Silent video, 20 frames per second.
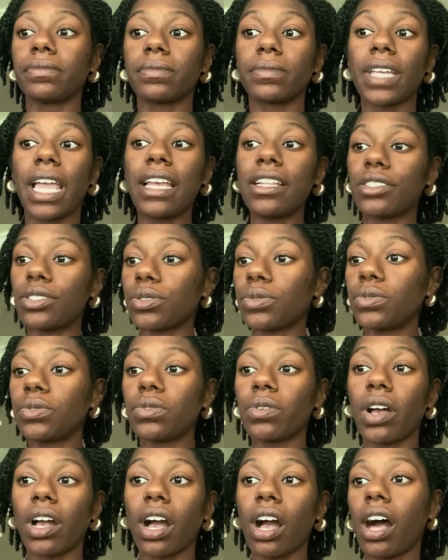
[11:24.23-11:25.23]
In school
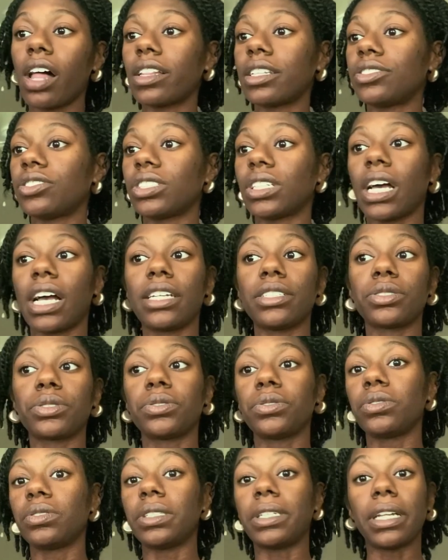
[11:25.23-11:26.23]
and college and high
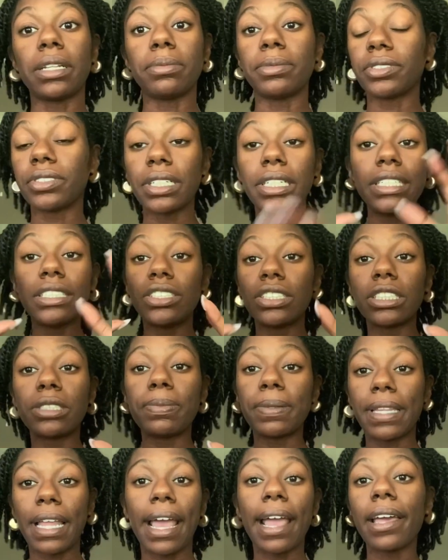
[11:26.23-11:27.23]
school and elementary, it's just
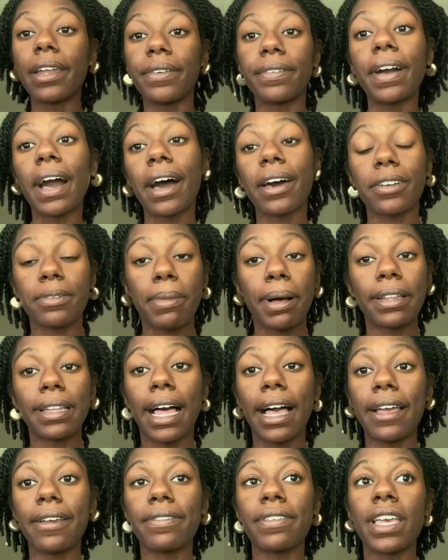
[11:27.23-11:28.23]
been the hand of God on my
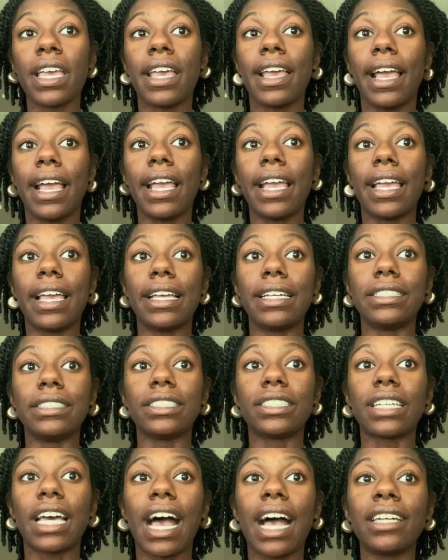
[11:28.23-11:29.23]
life.
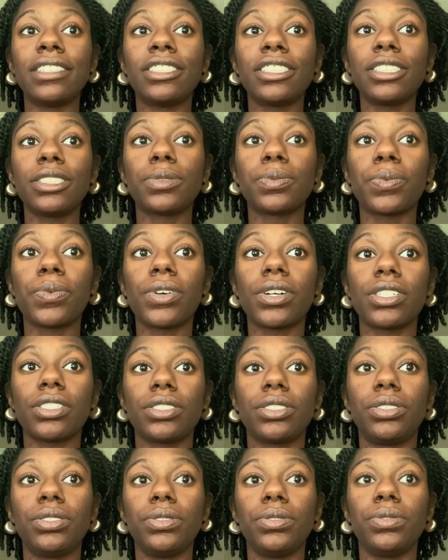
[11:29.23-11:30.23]
And I just want
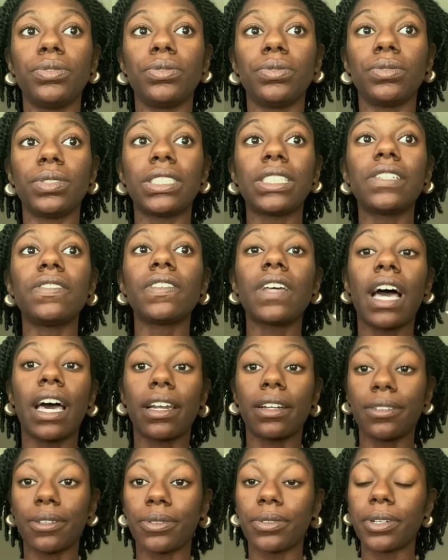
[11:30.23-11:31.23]
to give
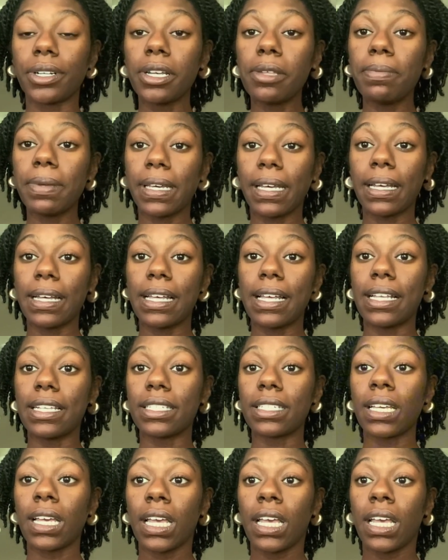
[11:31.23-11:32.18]
God glory because